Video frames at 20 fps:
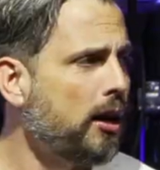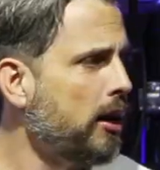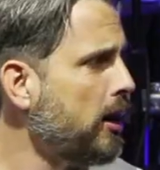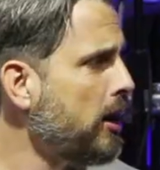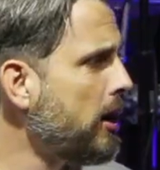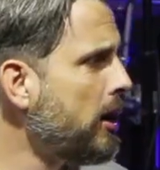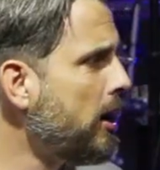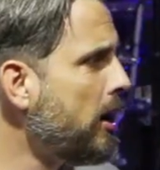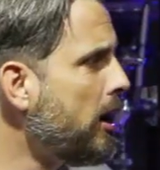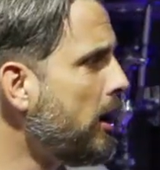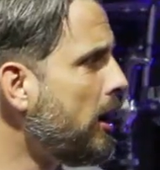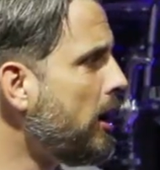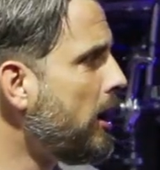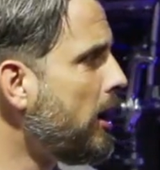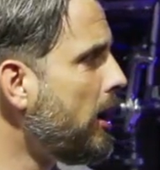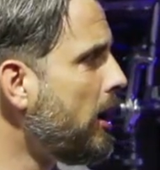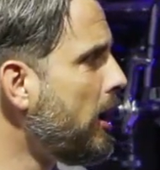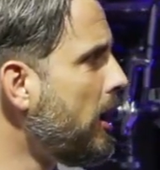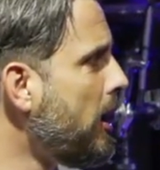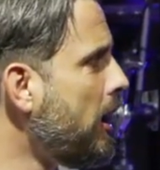
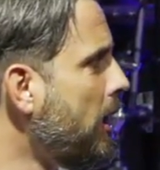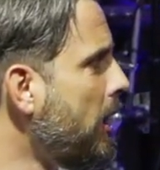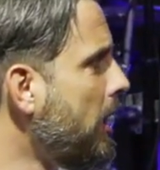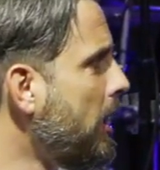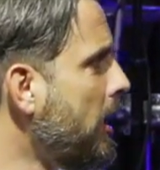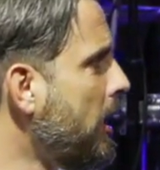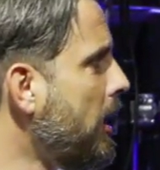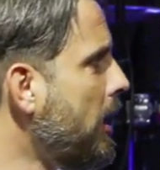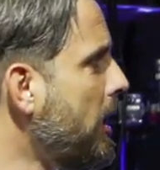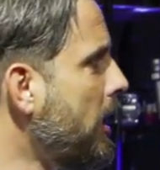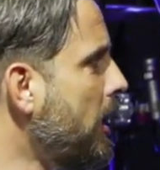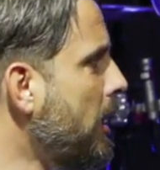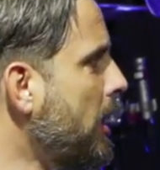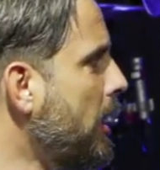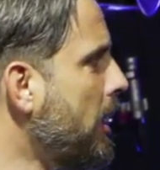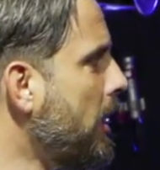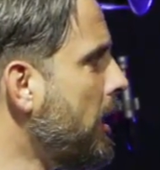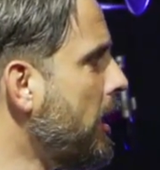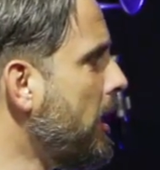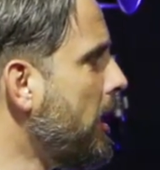
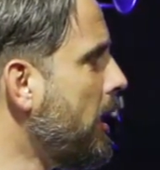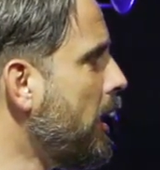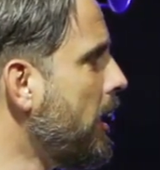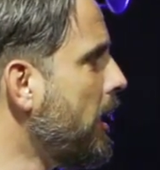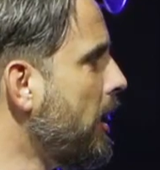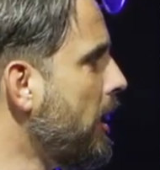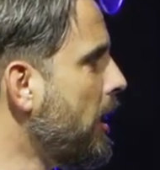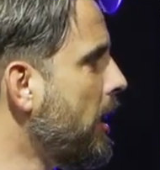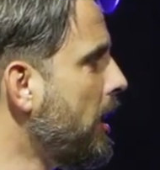Nothing is said.